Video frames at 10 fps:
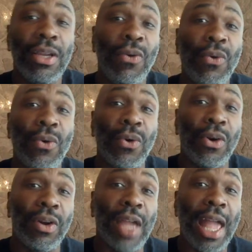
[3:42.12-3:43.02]

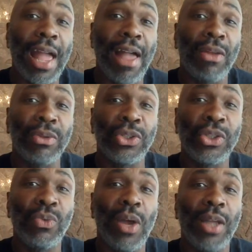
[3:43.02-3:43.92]
or how
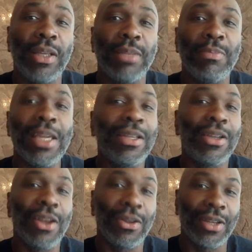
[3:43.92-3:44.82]
she wanted me to
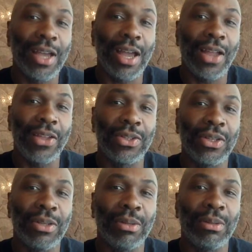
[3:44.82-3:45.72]
go to college,
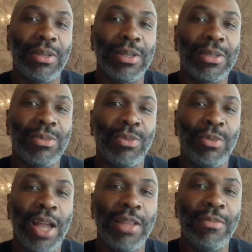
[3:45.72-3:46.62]
and at least
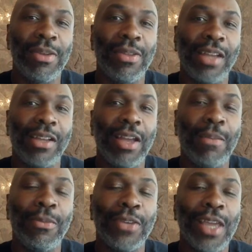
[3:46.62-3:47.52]
reminded me of that a
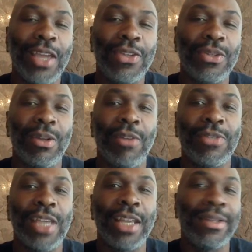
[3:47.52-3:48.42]
couple of occasions when I
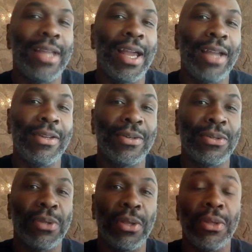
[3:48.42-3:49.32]
was 8 or 9
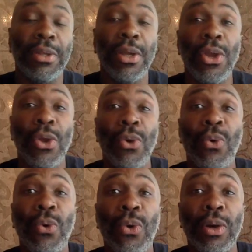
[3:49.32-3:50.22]
years old.
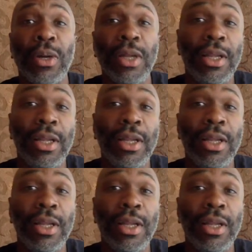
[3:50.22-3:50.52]
Or,